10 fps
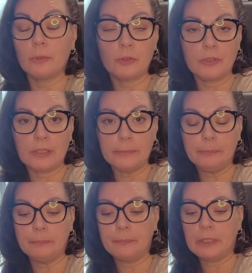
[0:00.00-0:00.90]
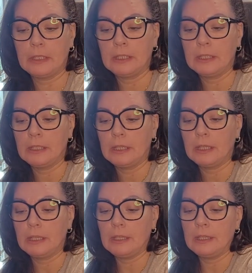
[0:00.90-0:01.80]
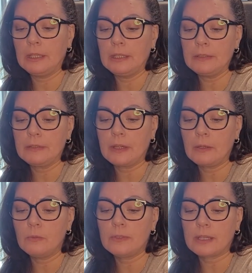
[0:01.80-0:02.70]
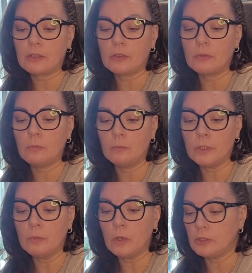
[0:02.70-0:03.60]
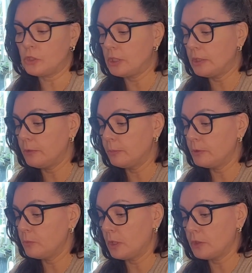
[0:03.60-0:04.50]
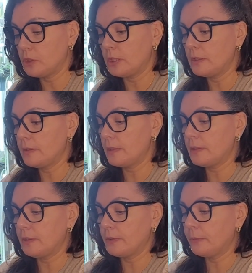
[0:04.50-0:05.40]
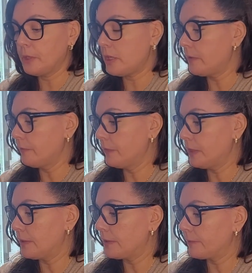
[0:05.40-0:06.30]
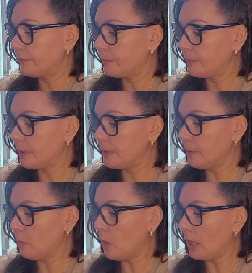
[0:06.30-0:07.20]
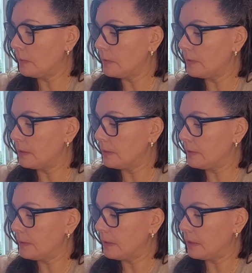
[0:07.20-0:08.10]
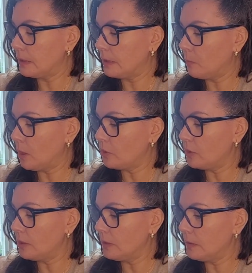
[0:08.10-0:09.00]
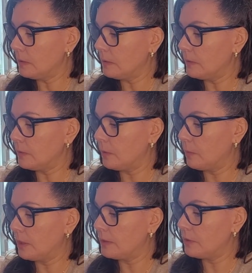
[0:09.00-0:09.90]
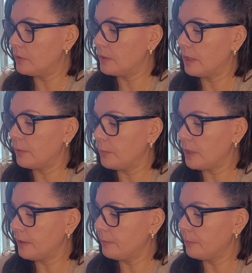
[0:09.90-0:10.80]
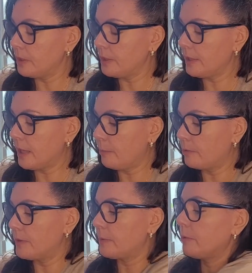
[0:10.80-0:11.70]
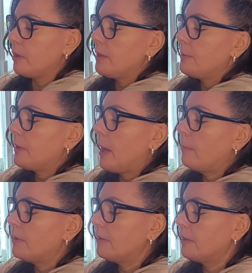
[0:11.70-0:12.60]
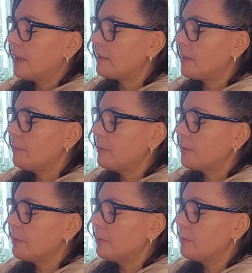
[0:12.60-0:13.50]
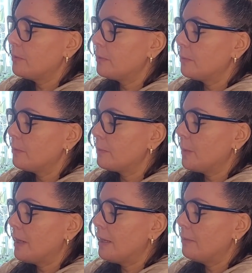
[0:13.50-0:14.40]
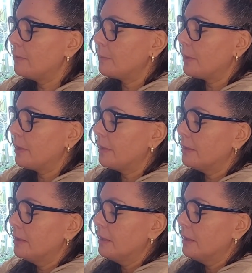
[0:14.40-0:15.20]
Bridgerton, and I was actually rewatching or binge watching season 3 because it's been a while since I watched it. So I wanted to just kind of recap, re-summarize what happened in the last episodes, who's what, who's where,